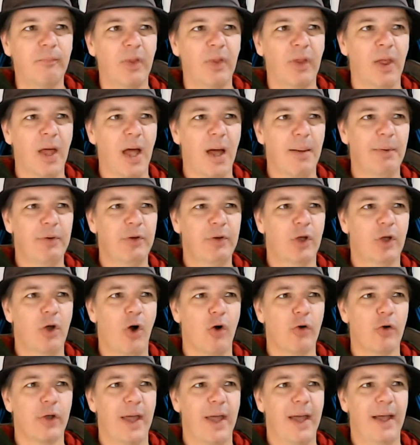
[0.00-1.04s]
De
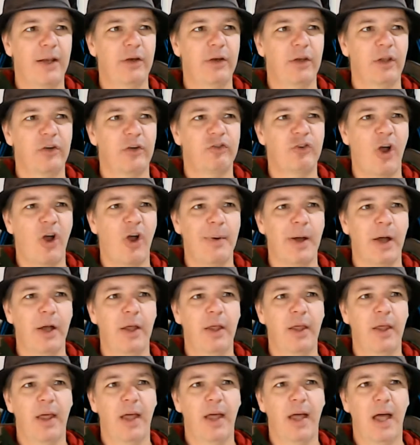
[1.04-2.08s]
Kock and
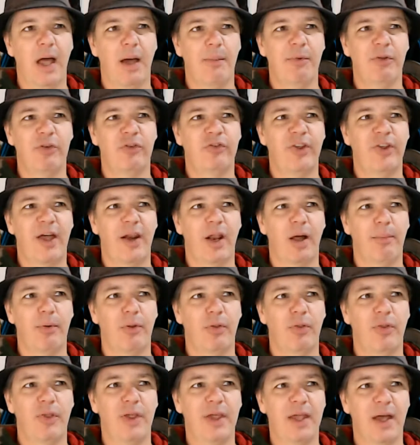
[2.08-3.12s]
Sharma set
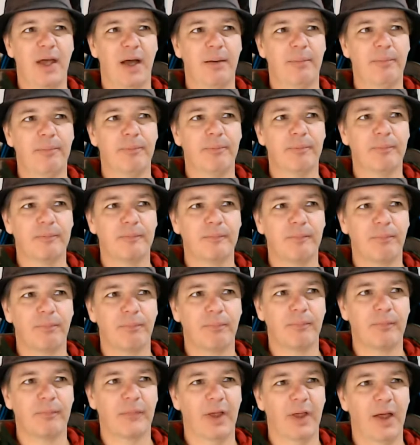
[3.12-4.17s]
up the
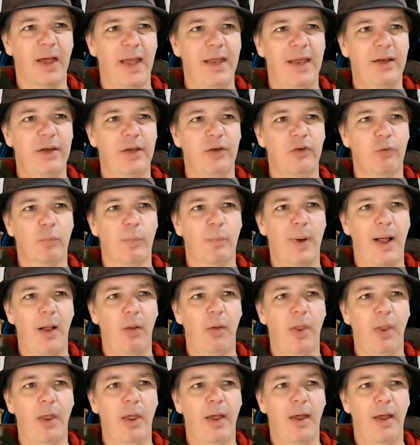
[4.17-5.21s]
Indians
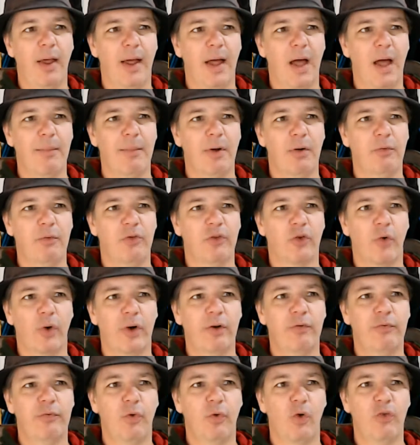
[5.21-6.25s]
well,
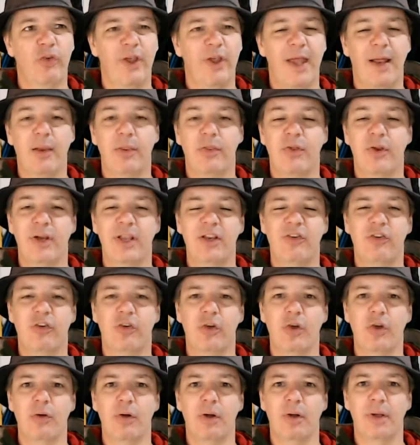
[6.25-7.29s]
scoring 40 and
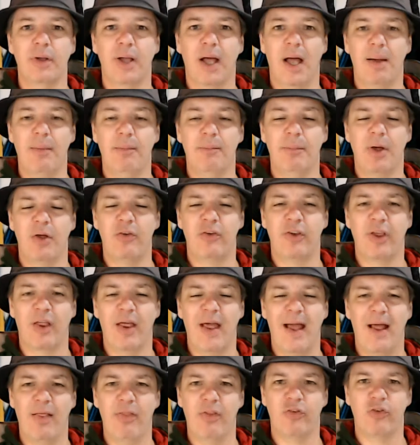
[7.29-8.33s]
32 both
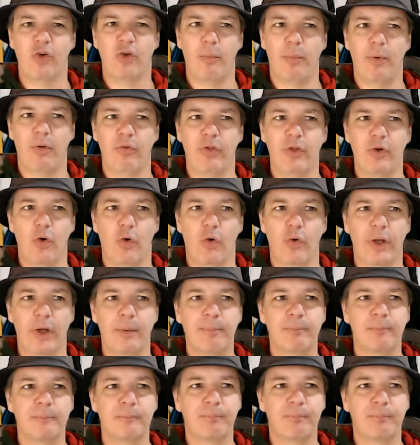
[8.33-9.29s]
together at the top of the order.